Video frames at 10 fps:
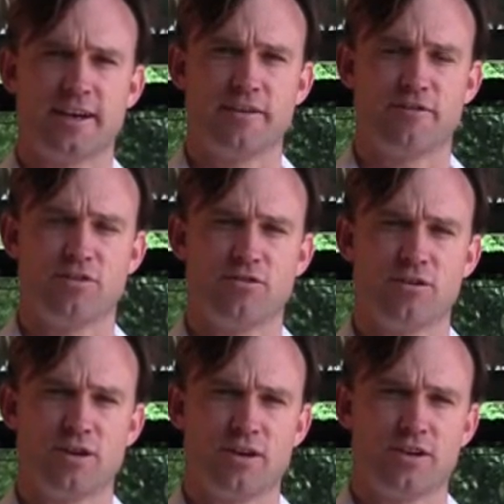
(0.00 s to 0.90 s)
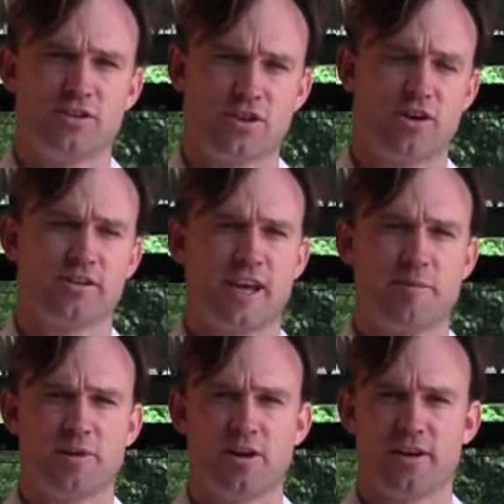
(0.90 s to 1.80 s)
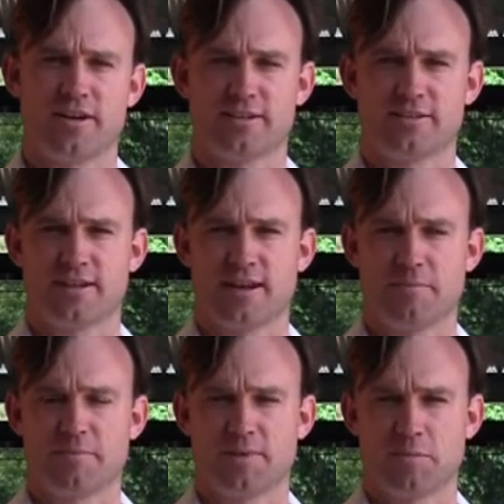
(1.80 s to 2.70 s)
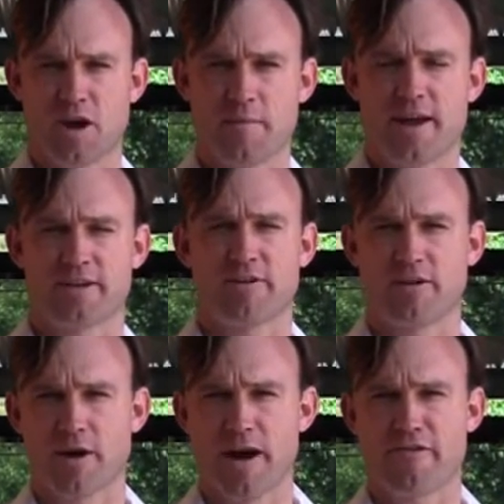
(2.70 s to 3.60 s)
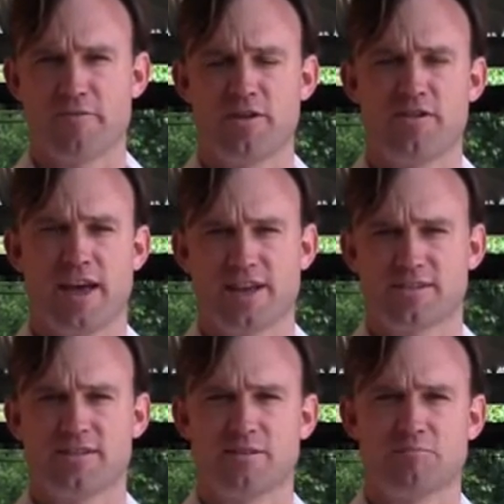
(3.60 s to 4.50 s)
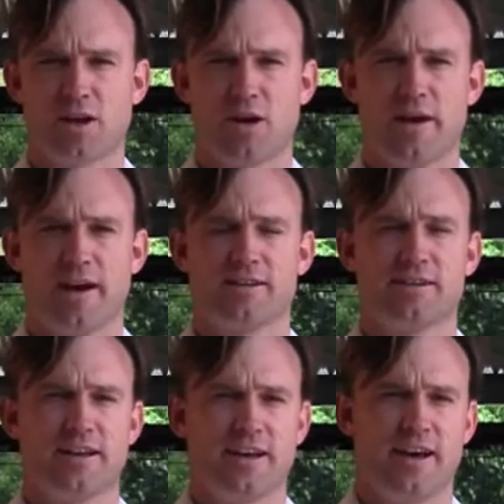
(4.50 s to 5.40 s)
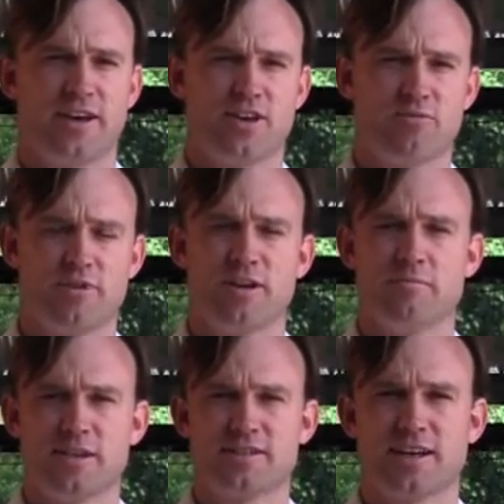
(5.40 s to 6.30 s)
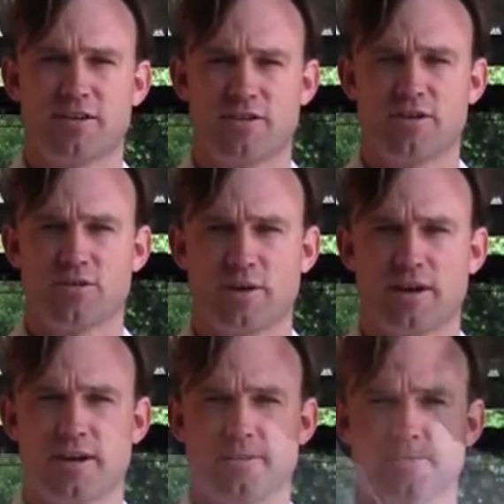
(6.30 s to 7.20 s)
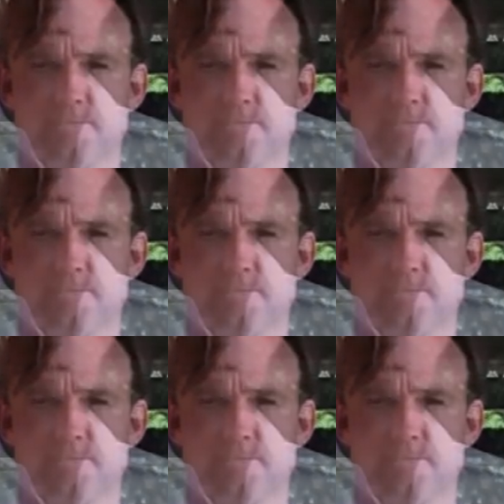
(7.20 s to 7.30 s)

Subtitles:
If you don't keep an eye on it, the bone can run away from you, the acid can blow out, and you can really miss that critical window.